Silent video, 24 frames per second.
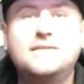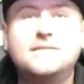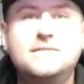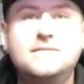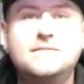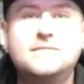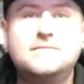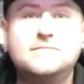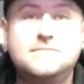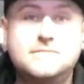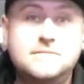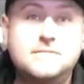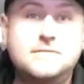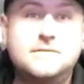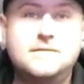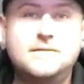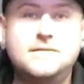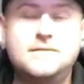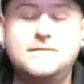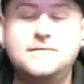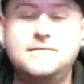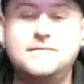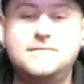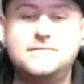I'm a
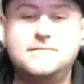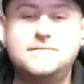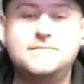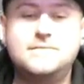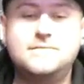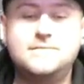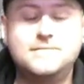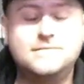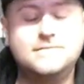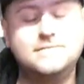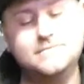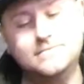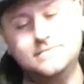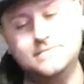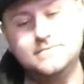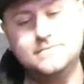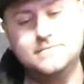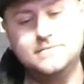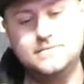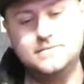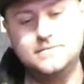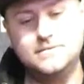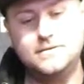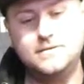leader. I'm a born
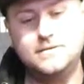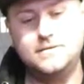leader.